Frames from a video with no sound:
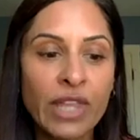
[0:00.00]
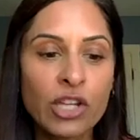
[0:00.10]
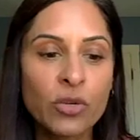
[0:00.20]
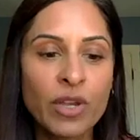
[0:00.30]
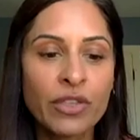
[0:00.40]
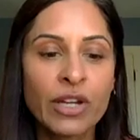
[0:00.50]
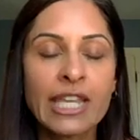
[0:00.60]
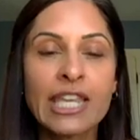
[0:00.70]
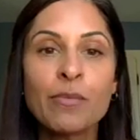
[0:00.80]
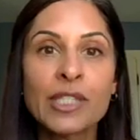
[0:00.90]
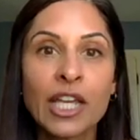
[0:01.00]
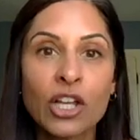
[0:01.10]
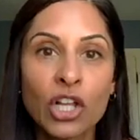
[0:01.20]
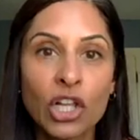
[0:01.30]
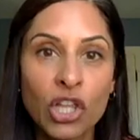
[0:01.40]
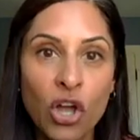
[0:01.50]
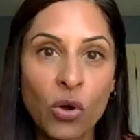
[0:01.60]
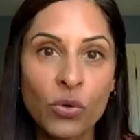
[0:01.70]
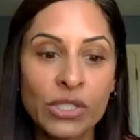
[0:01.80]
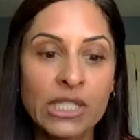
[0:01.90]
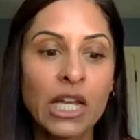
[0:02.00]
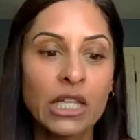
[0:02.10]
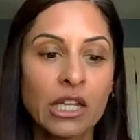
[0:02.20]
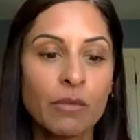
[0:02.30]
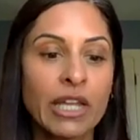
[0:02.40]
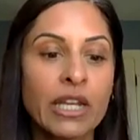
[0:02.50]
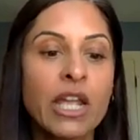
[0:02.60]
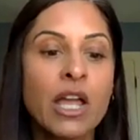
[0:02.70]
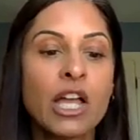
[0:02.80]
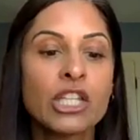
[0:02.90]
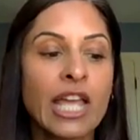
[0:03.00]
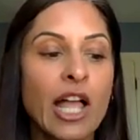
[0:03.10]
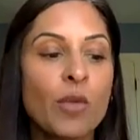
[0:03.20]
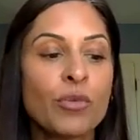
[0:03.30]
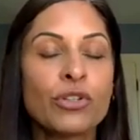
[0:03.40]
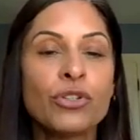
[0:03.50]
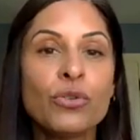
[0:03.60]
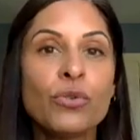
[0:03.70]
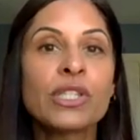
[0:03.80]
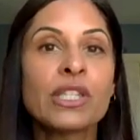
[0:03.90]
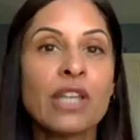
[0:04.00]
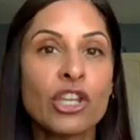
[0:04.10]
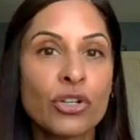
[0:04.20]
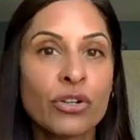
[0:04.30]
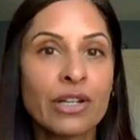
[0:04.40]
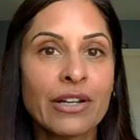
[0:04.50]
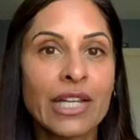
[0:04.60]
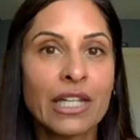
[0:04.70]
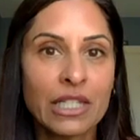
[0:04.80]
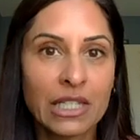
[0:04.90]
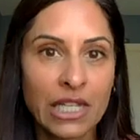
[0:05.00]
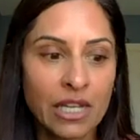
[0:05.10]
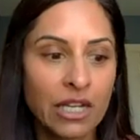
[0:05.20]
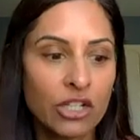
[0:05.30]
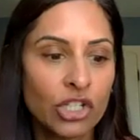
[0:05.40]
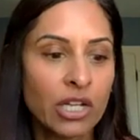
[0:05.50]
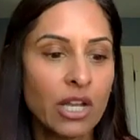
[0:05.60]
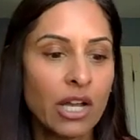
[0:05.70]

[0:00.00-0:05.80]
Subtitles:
that urethra and keeps it closed a little bit to help reduce that urinary leakage.